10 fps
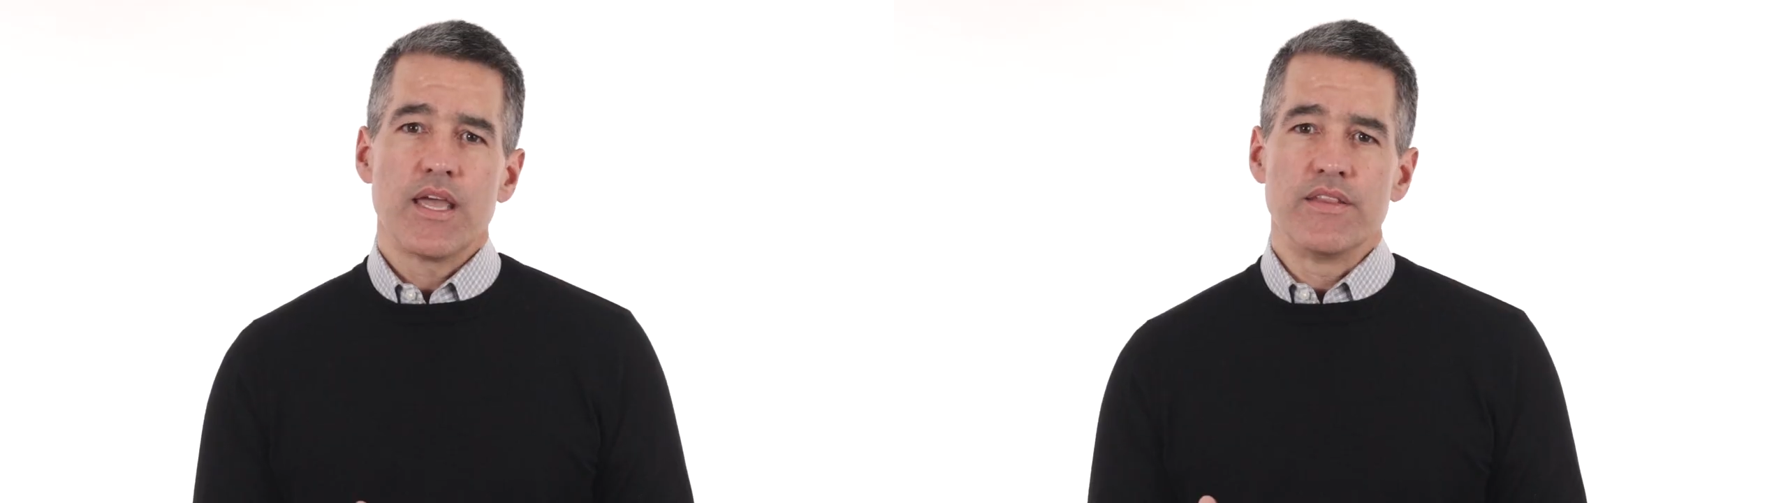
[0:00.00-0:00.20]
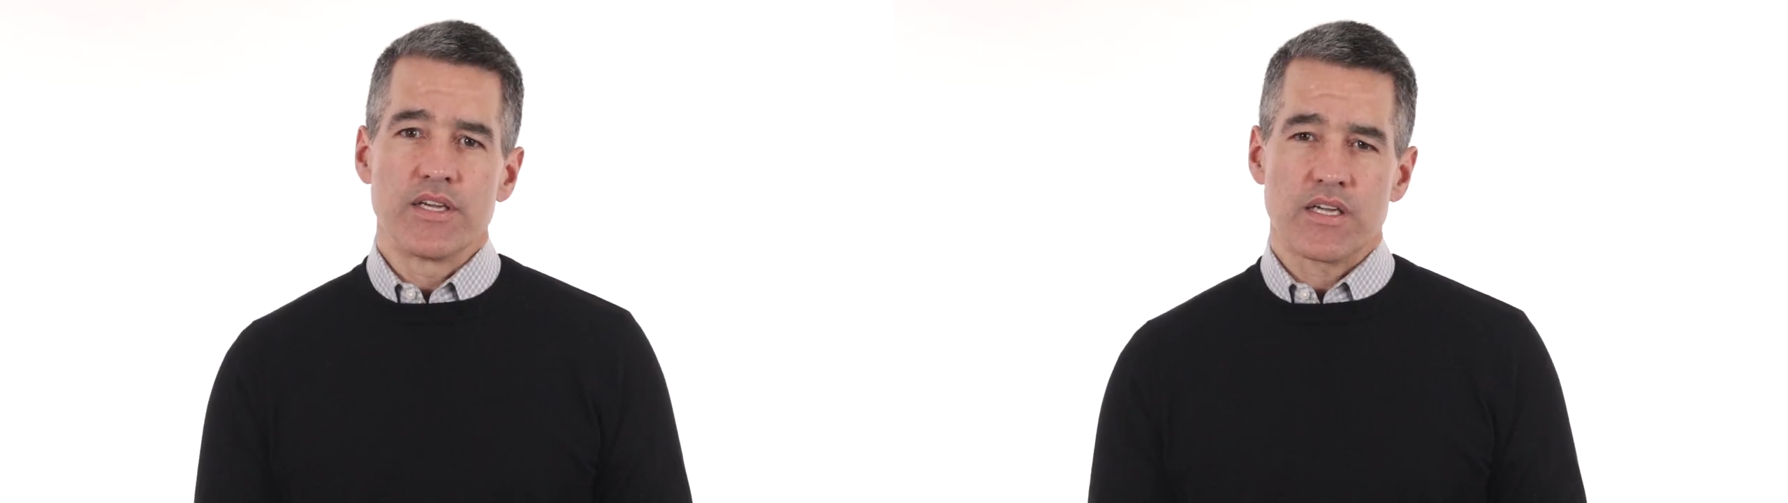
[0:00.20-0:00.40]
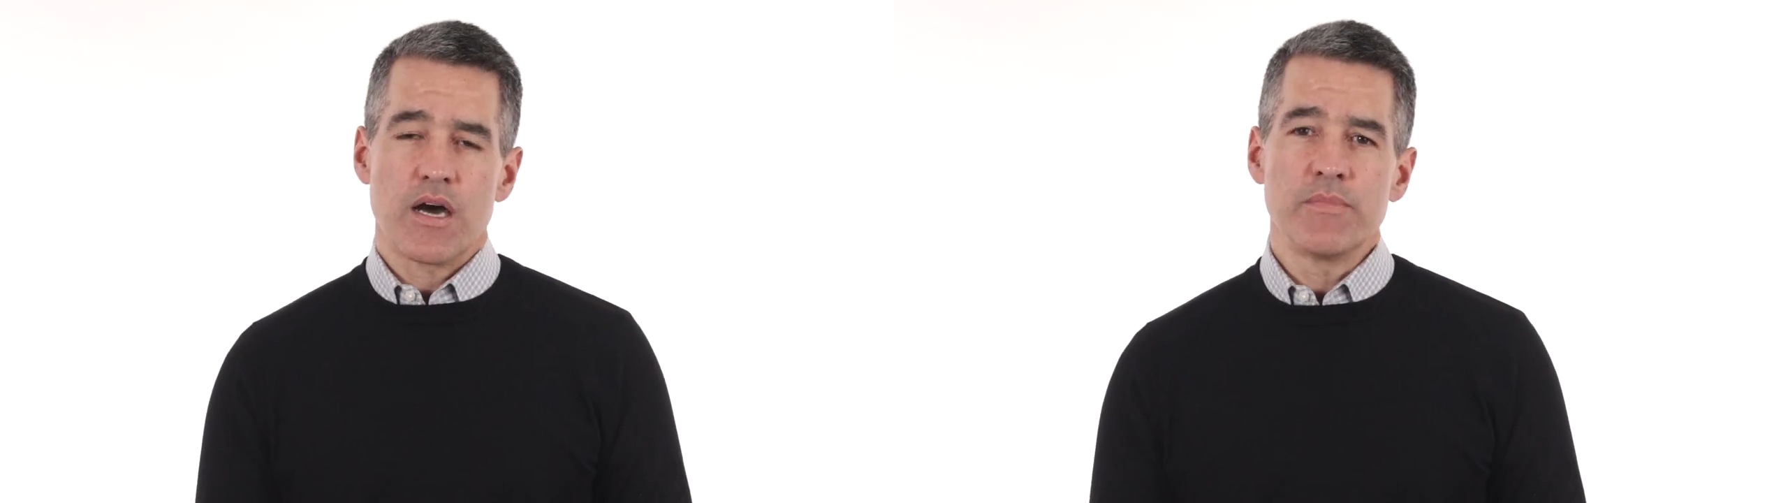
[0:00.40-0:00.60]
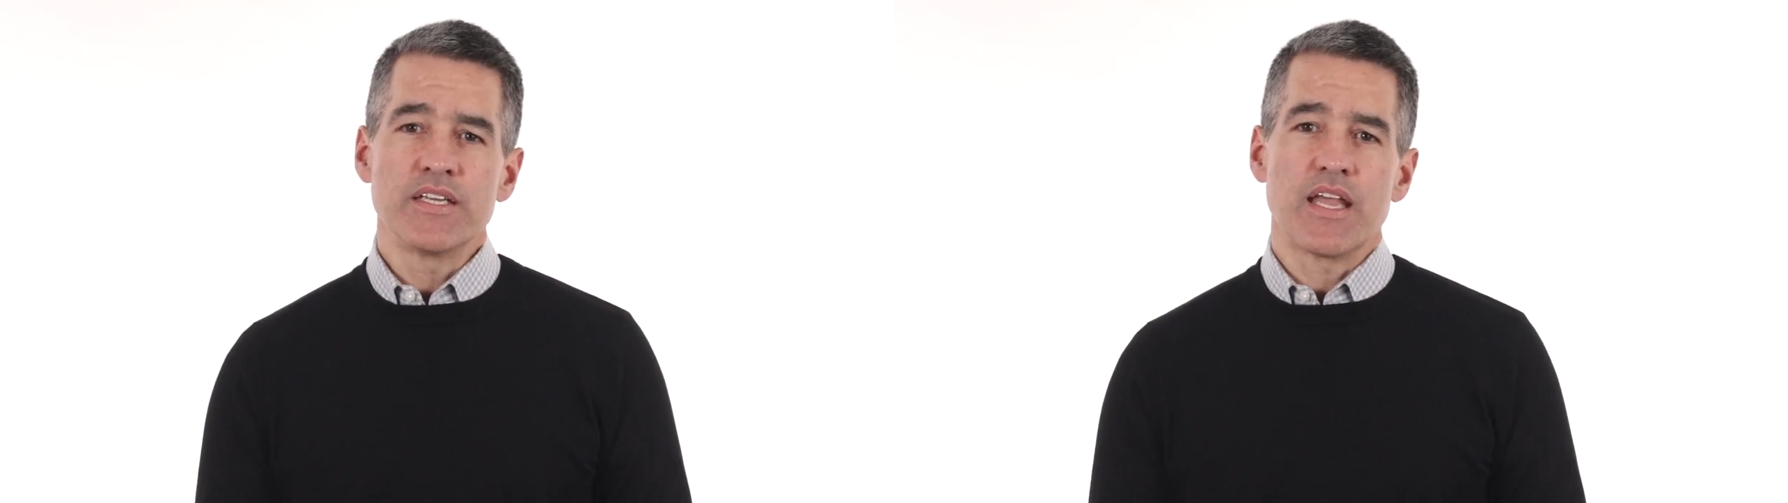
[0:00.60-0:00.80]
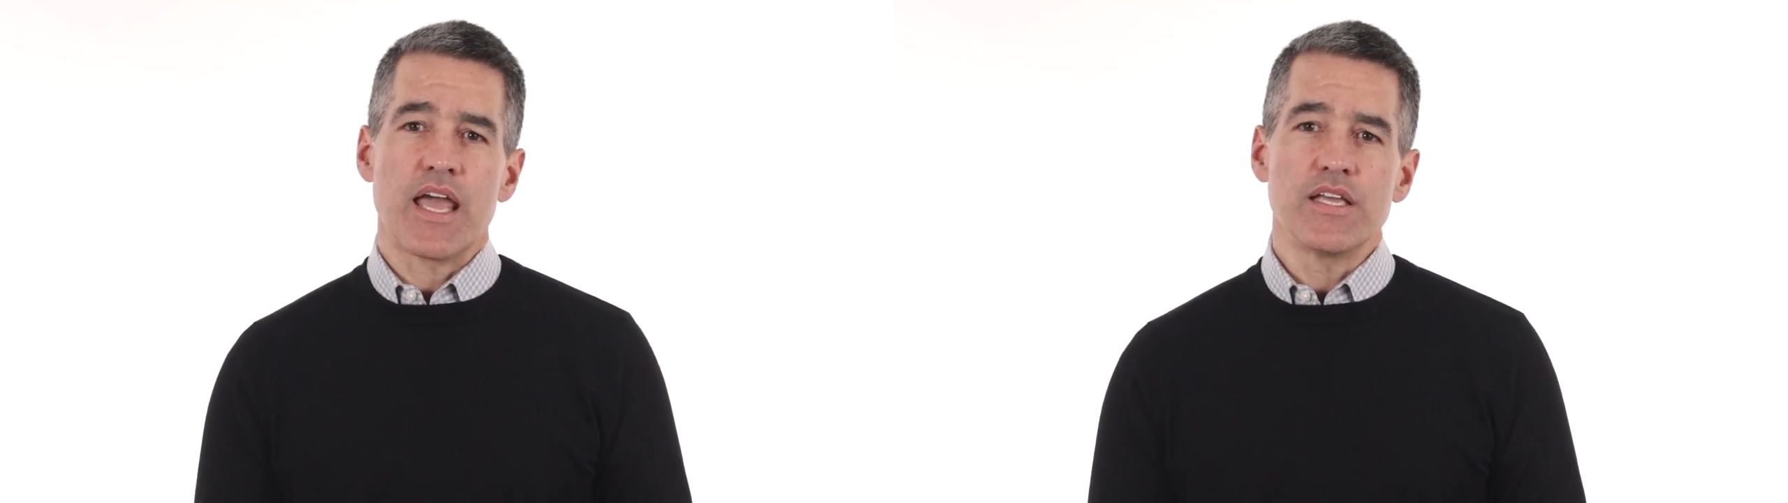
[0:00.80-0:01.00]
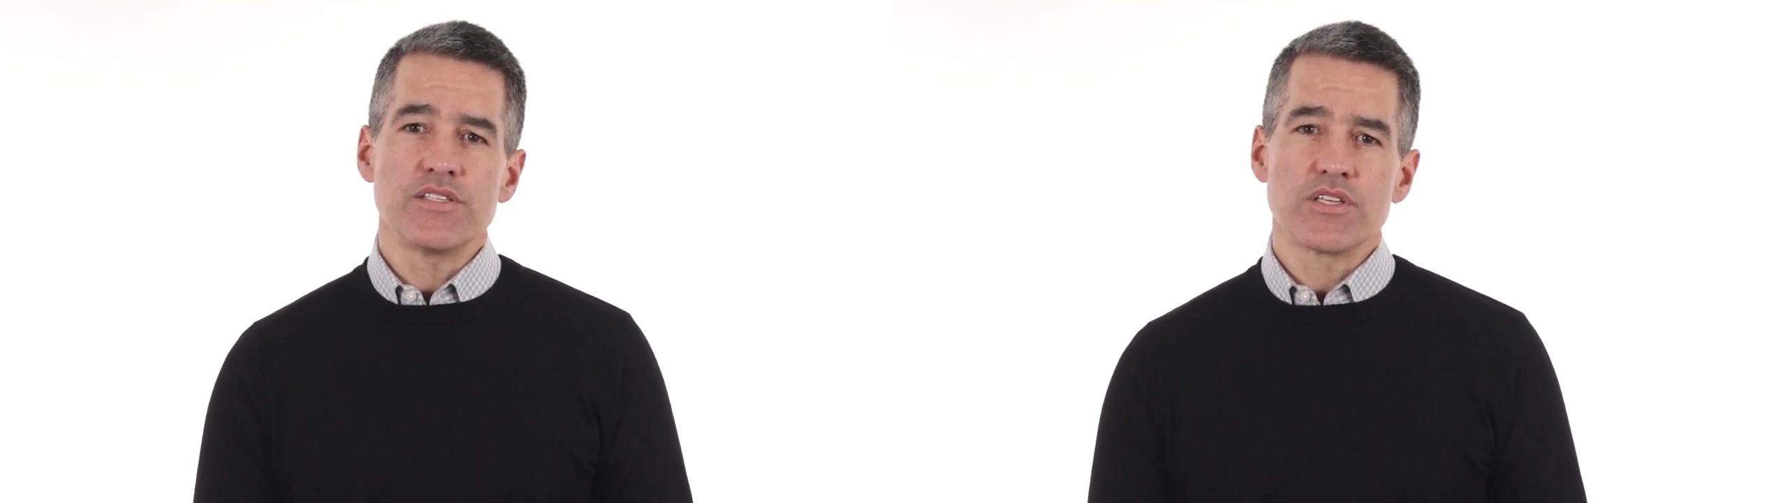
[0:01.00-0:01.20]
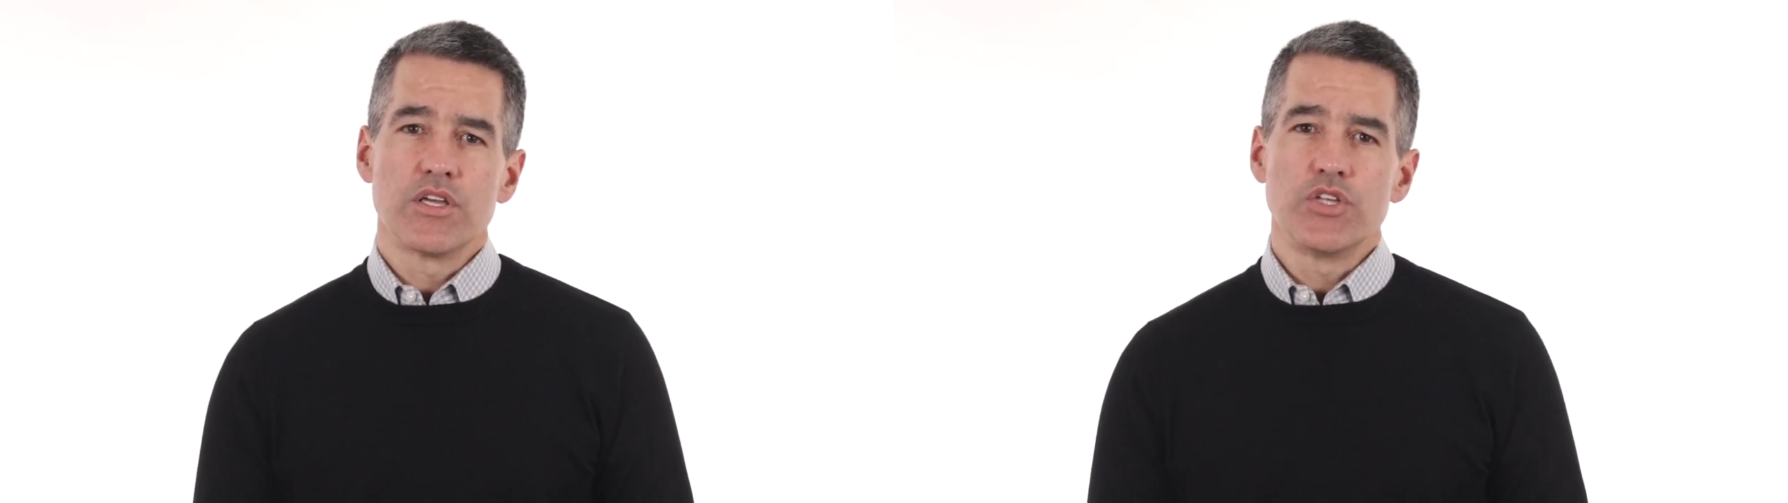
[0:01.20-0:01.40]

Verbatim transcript: In the coming days,